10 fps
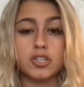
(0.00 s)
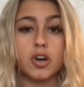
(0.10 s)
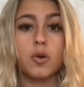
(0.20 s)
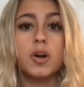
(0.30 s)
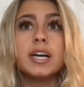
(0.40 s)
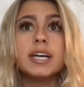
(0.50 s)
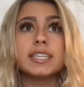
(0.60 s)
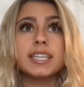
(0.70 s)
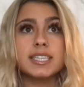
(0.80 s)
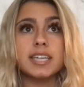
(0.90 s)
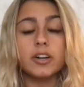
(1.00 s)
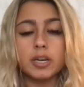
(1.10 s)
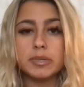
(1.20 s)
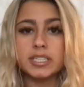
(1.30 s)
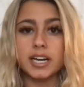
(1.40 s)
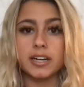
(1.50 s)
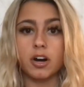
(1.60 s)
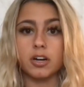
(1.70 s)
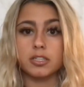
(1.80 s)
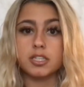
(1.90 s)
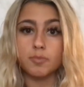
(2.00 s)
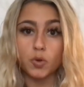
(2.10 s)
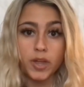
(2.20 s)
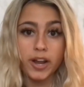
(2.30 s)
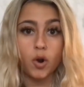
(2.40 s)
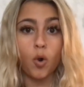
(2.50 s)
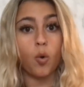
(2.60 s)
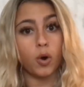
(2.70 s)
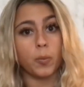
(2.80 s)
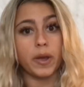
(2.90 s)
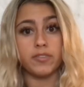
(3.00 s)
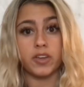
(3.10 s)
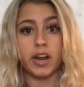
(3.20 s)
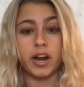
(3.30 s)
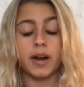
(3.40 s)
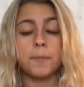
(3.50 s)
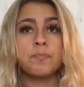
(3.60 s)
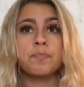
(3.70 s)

So this style can be done on smooth hair or wavy hair.